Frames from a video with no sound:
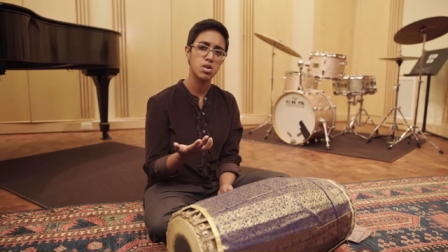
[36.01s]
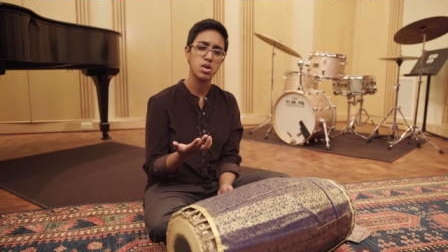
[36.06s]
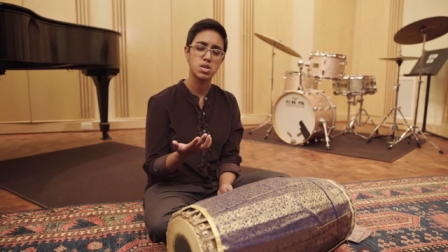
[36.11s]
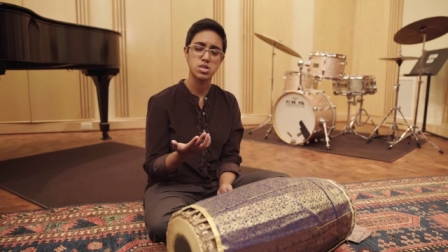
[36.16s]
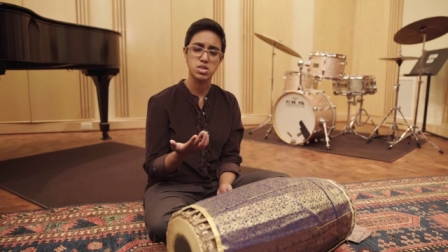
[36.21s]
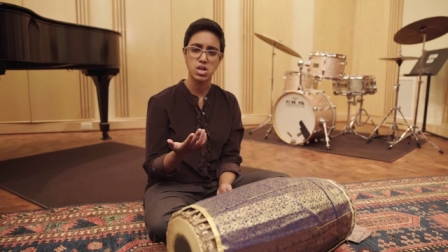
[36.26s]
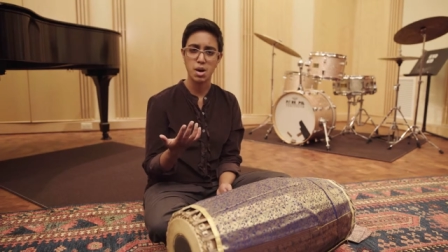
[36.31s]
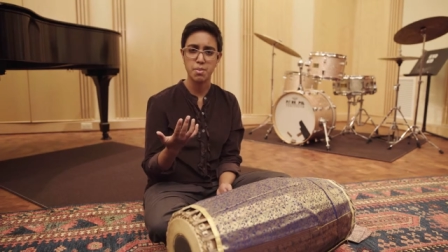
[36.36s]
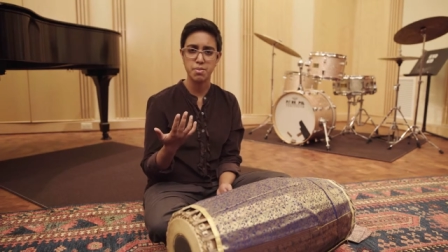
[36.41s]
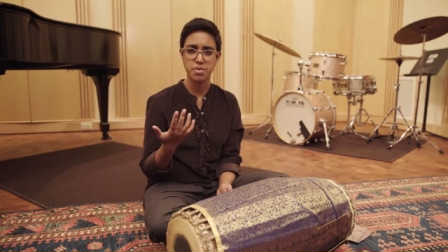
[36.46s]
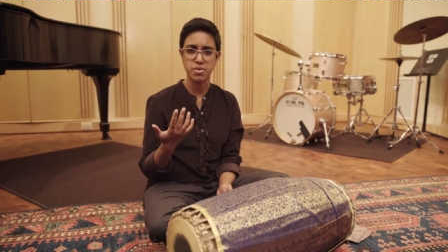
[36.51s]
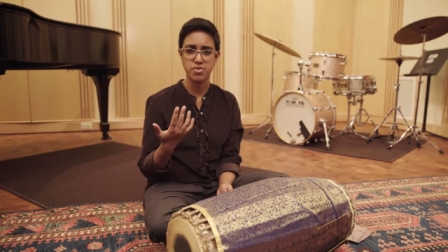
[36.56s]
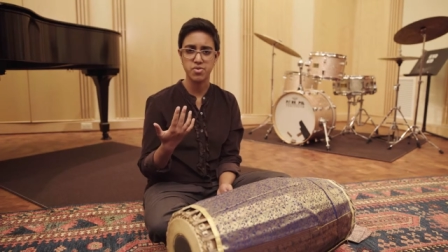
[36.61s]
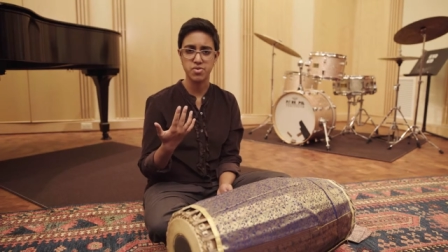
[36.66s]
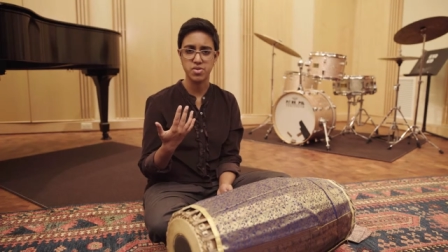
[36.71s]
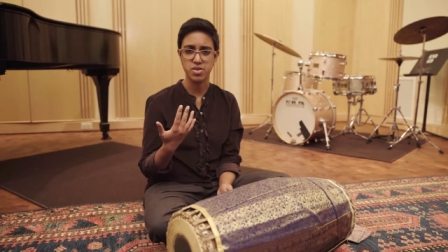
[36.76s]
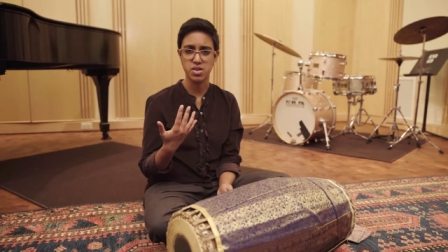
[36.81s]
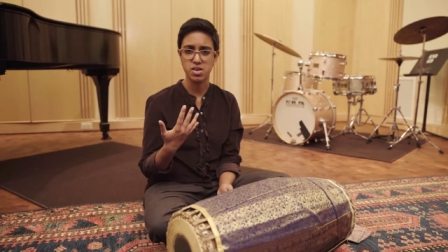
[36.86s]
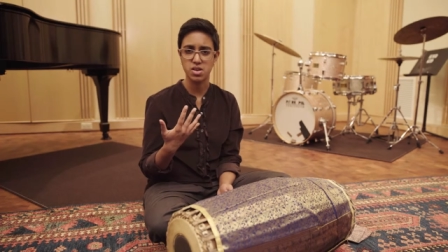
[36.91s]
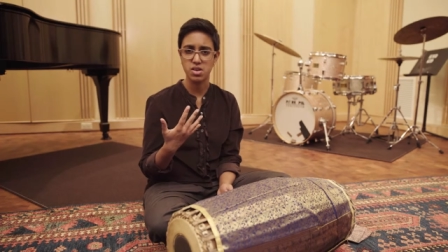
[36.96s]
on top
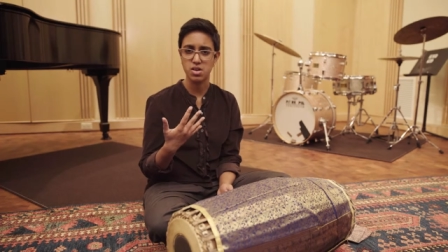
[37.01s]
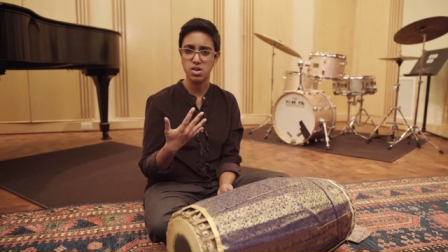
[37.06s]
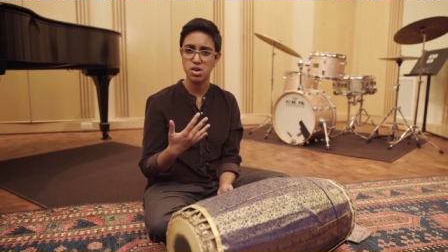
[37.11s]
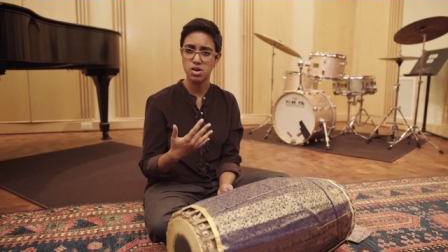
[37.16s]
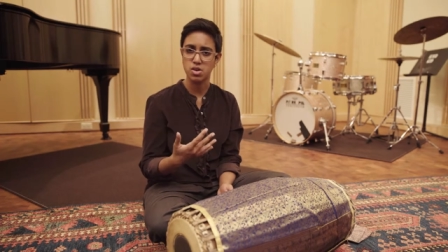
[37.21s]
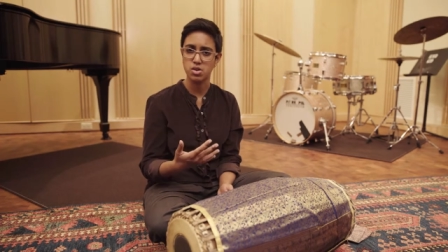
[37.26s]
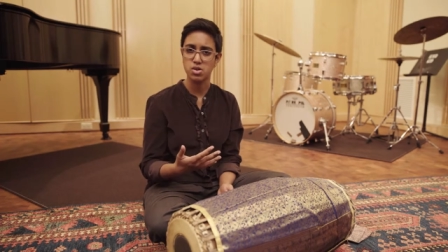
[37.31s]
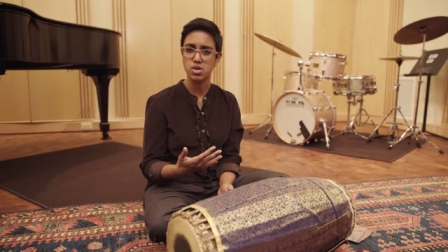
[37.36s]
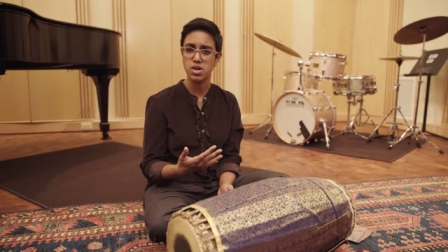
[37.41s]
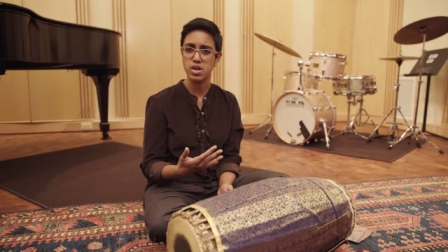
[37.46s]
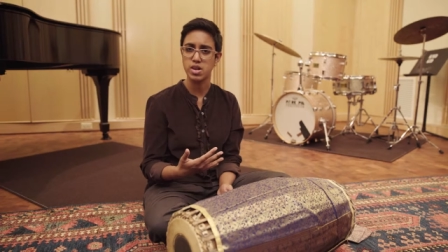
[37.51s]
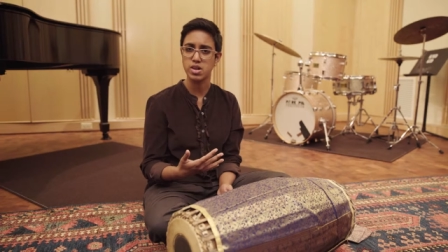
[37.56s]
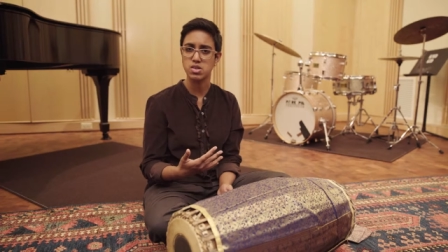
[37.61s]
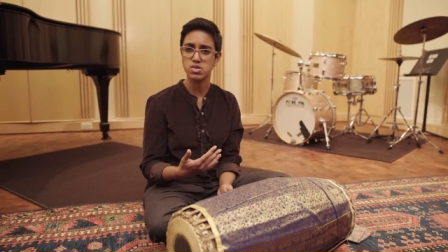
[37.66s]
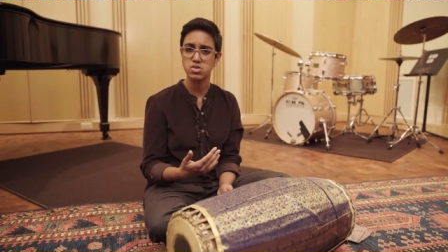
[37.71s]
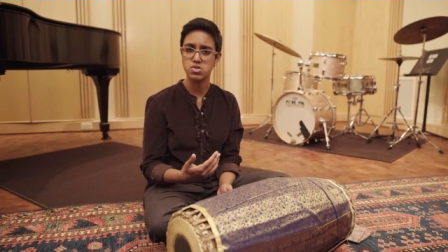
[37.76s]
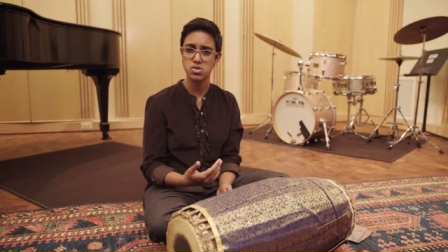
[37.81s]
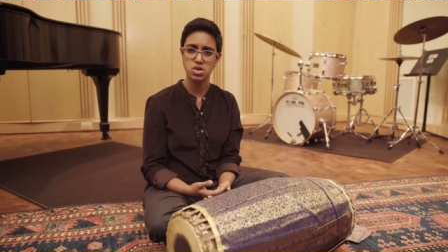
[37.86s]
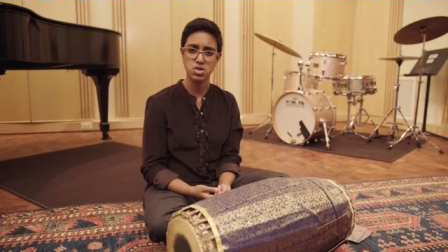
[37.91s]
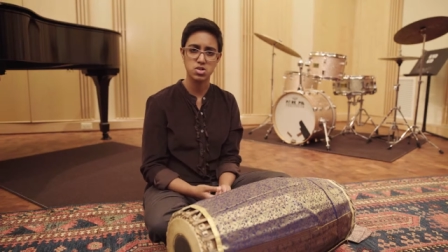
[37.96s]
of the
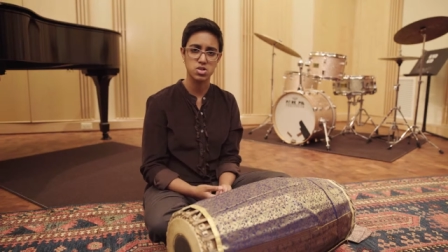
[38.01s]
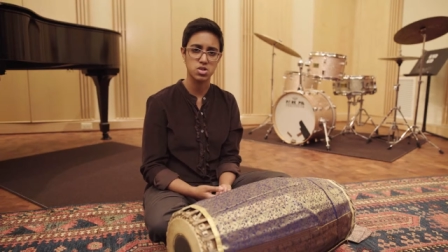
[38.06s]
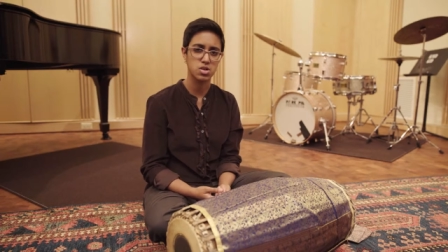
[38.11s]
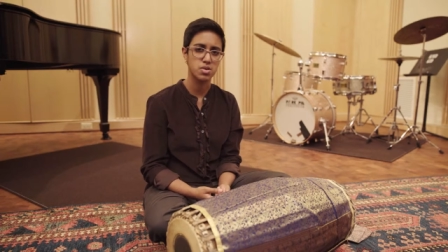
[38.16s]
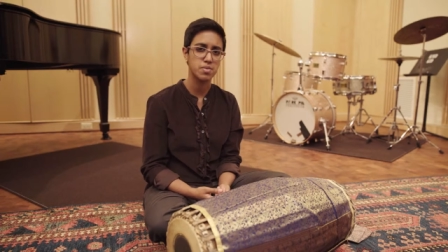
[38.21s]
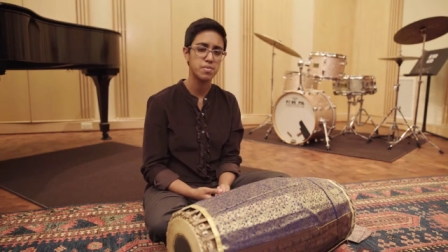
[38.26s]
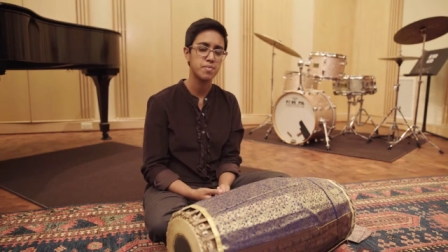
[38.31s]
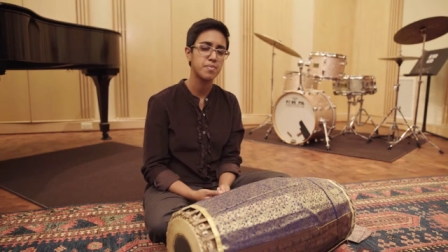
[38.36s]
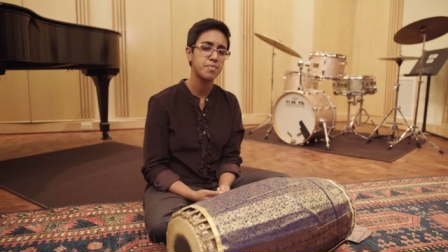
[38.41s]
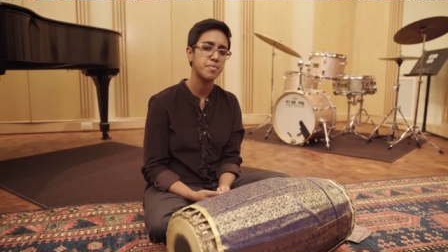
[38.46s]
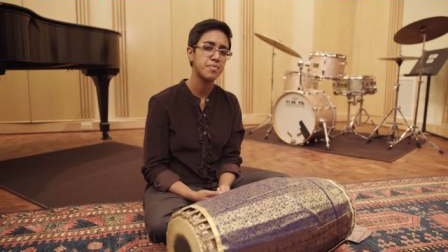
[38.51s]
underlying structure.